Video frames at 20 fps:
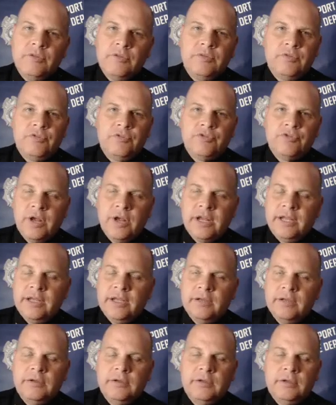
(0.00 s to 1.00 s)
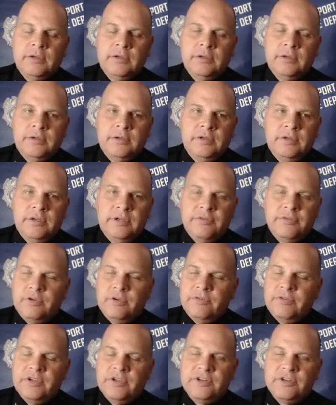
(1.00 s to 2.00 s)
training
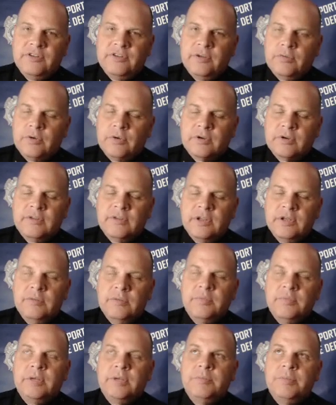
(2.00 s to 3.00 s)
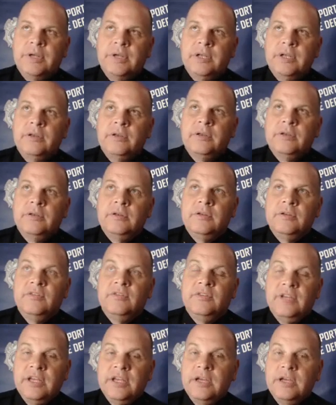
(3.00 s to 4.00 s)
different divisions he works in, but to
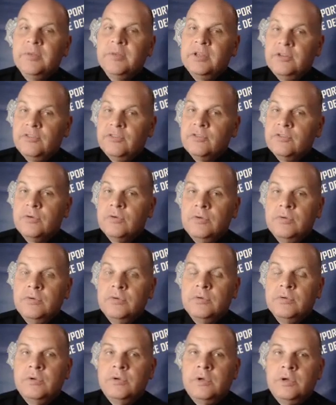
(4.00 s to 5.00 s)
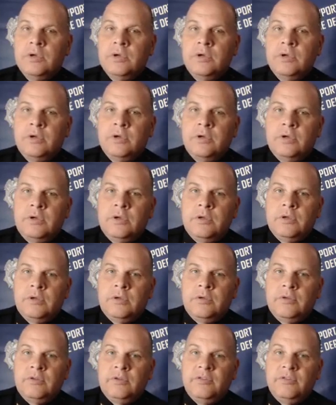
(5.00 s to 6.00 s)
see him in the school,
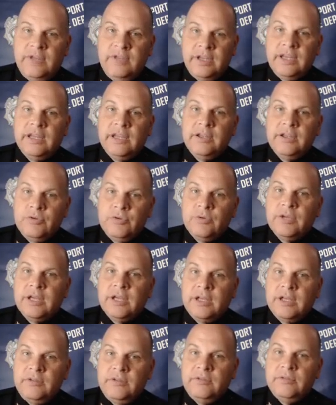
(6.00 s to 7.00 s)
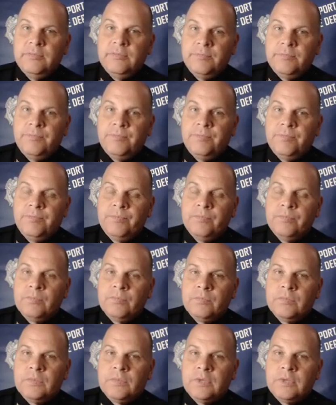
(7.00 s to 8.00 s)
singing to kids,
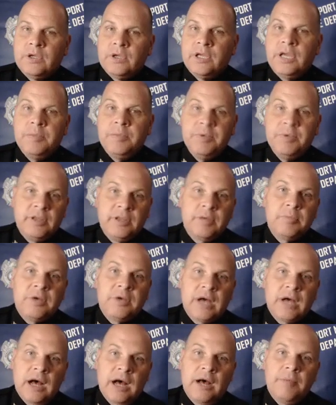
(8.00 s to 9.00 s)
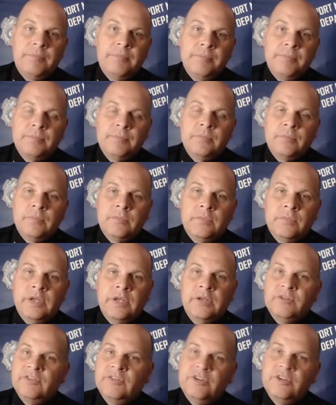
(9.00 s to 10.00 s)
keeping them calm
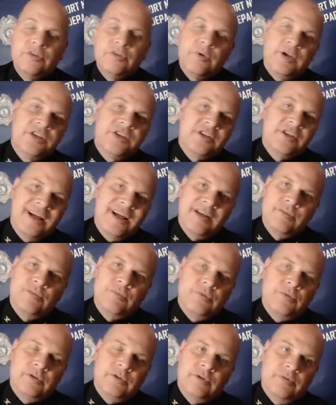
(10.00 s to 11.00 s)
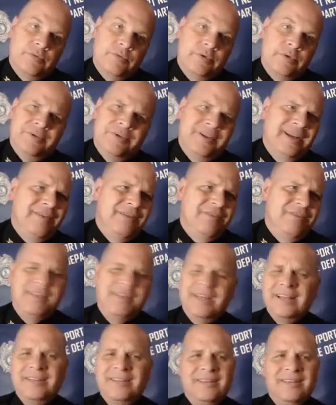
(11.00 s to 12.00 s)
in a situation we would never
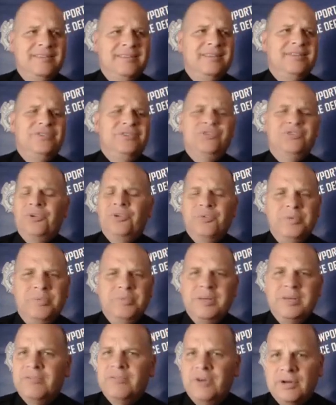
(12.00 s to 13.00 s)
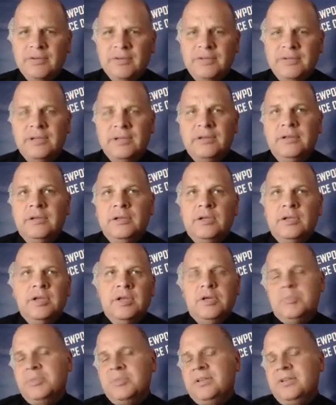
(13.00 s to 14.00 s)
think that a student would be involved in.
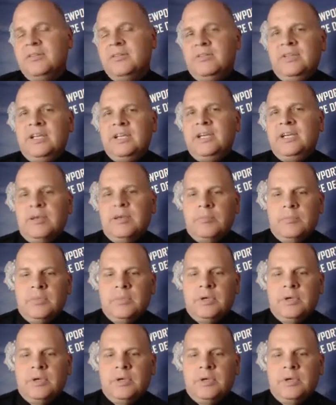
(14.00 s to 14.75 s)
But to see him